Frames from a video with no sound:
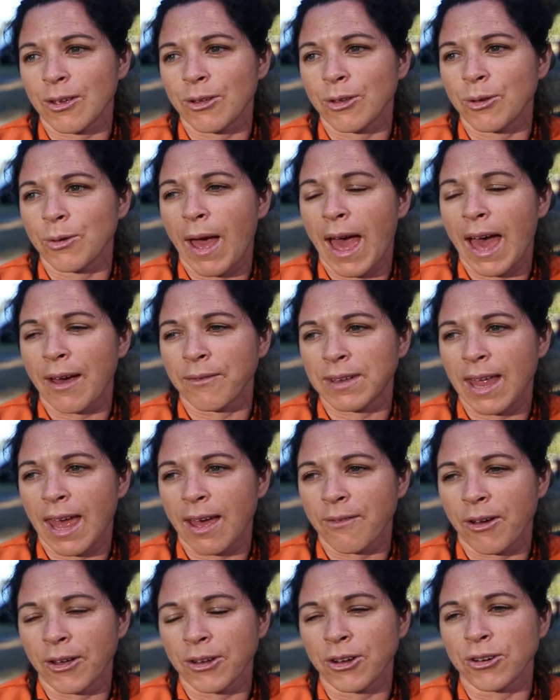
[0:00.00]
so you have to
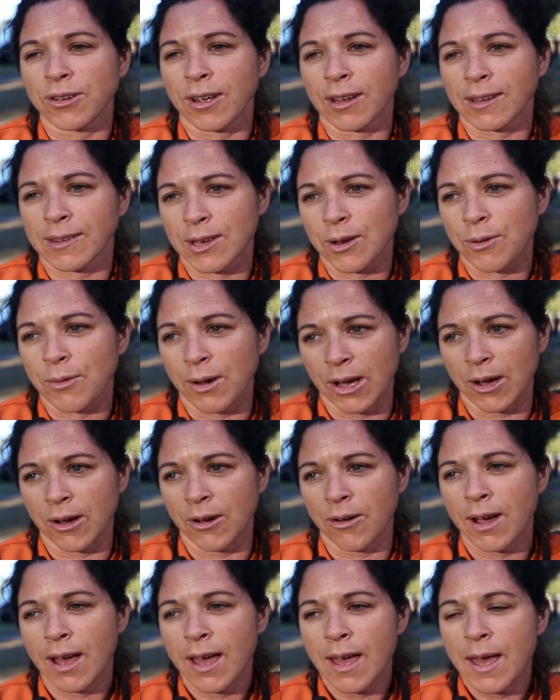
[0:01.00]
have all your ducks in a
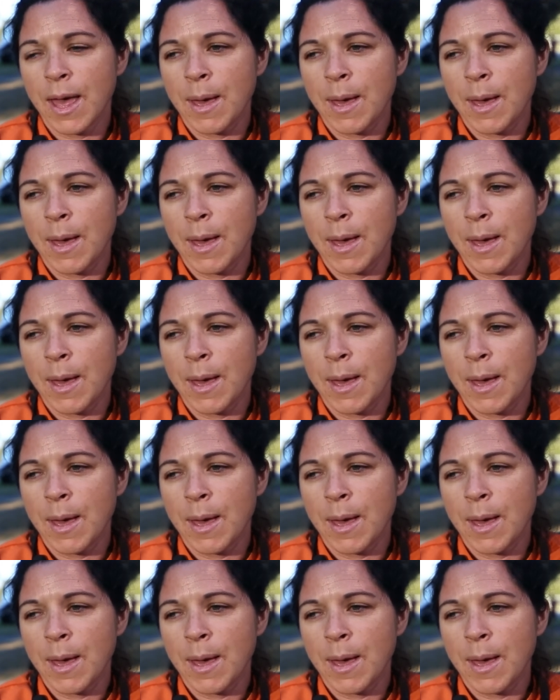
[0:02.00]
row.